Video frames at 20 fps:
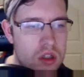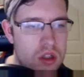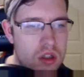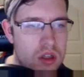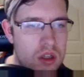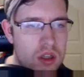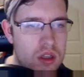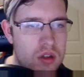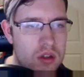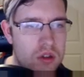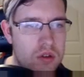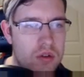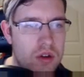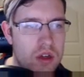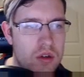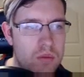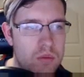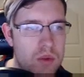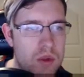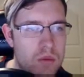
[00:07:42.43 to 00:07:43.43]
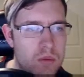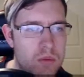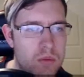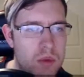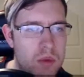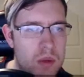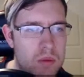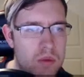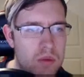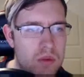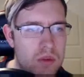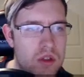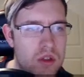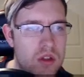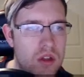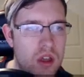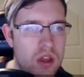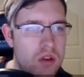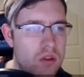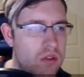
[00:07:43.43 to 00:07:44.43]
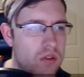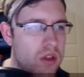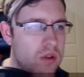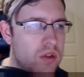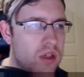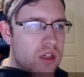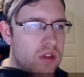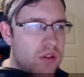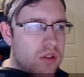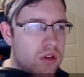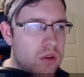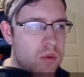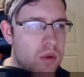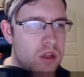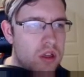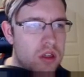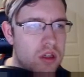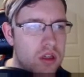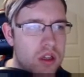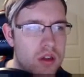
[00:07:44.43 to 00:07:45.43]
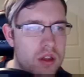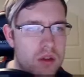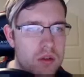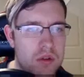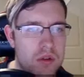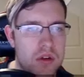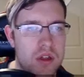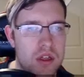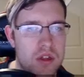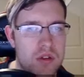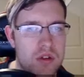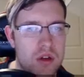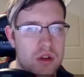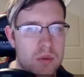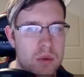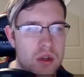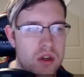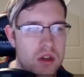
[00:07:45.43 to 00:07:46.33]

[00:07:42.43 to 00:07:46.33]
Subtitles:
He's alright. Maybe we... I don't think we need Zarbon. I think I'm going to take Zarbon